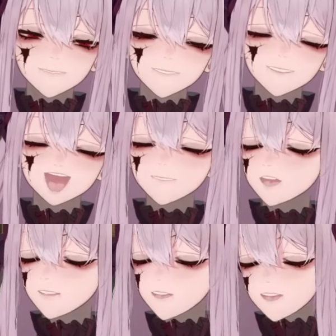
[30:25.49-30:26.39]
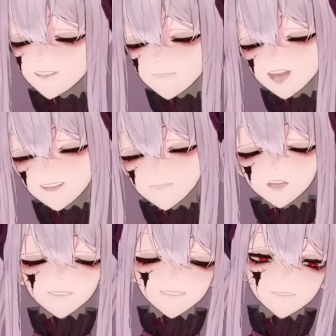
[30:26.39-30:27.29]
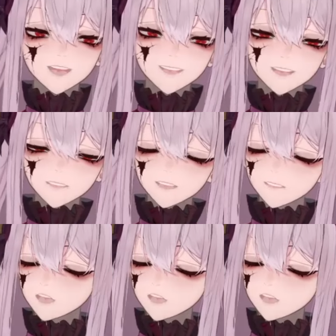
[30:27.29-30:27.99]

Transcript: Enjoy the bigger dick size. Big love to you, and thank you for coming by.